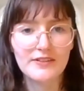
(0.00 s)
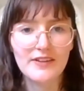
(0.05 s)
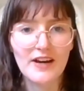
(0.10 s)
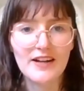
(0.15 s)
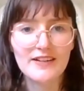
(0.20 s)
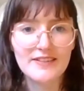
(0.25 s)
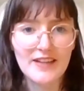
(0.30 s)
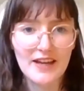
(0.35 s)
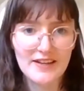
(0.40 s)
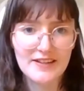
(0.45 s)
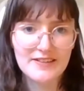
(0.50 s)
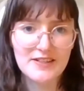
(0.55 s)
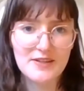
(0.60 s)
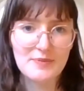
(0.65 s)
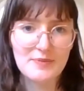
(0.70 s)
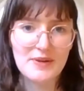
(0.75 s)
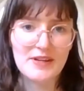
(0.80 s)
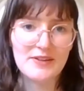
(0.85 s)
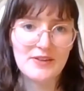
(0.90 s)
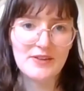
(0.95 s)
That tends to
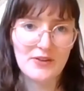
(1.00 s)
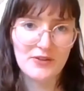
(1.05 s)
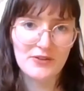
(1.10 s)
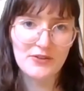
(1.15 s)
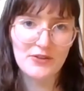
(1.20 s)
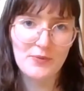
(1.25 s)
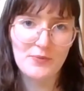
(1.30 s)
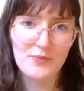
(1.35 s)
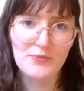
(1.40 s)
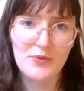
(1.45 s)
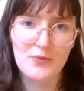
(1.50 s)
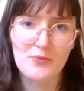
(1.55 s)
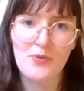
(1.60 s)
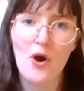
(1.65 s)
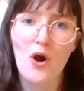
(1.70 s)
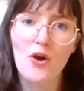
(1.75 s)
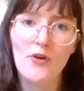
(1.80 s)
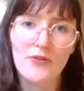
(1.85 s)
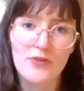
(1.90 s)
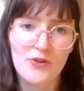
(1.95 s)
be the
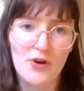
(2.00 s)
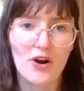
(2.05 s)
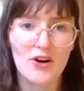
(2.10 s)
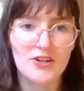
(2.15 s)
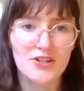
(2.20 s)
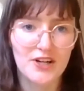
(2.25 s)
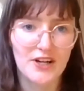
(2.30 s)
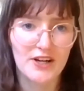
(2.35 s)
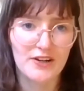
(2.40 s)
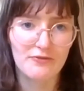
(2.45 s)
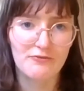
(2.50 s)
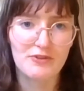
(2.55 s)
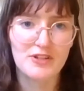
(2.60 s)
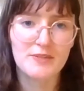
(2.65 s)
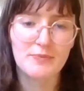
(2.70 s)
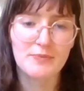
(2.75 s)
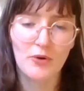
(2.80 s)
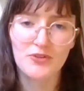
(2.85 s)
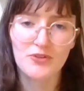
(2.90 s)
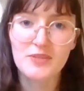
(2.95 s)
overarching
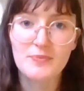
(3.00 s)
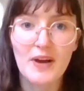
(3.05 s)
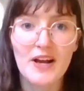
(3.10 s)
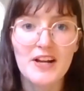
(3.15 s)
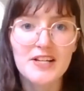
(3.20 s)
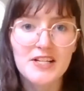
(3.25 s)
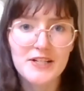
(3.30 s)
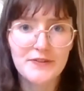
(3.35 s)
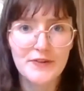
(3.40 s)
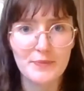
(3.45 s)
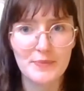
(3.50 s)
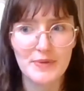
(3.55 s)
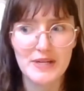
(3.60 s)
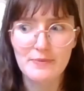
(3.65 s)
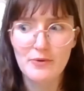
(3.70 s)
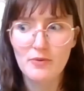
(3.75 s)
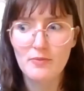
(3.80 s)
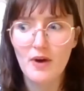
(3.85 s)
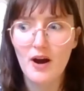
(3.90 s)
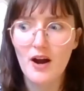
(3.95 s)
response, especially for
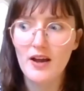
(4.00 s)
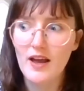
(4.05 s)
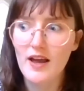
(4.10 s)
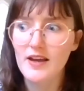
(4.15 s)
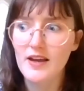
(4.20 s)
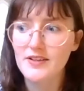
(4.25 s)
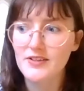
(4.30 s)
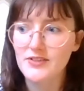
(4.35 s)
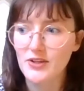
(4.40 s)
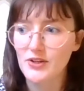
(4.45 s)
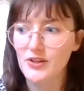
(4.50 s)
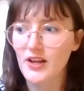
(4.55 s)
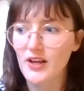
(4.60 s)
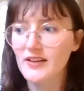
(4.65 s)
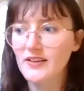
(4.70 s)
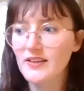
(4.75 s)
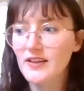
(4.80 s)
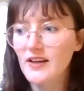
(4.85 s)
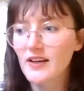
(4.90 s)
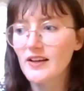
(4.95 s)
people my age. So
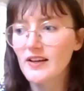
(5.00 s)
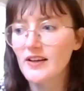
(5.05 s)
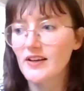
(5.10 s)
like